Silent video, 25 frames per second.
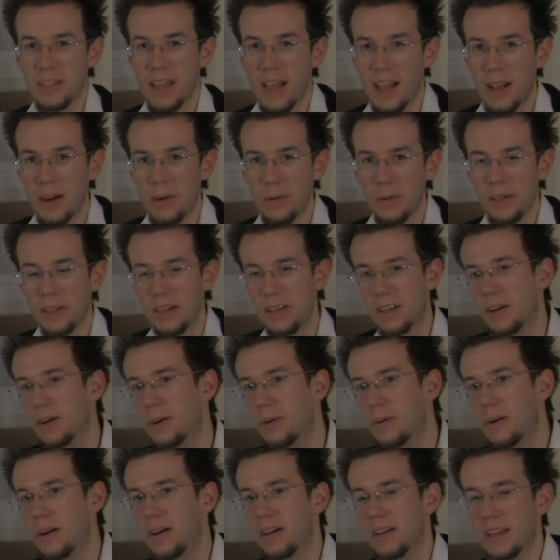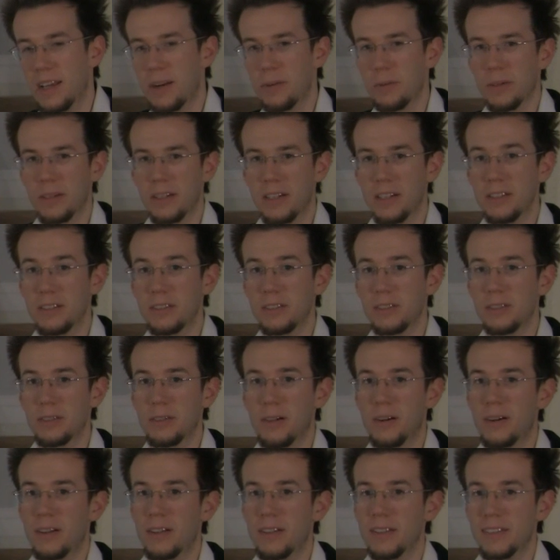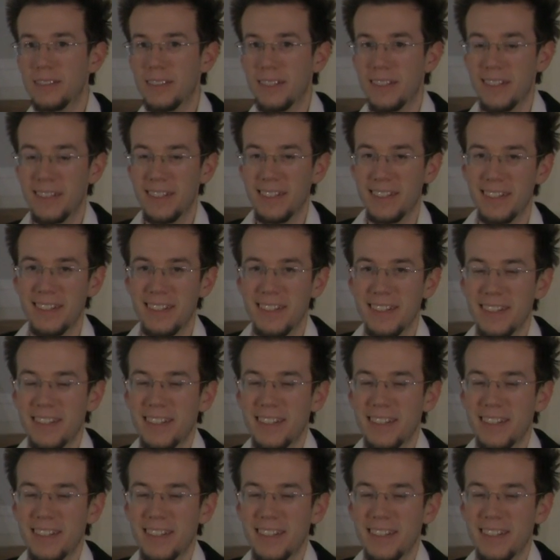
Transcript: Now we're gonna go on and we're gonna do all the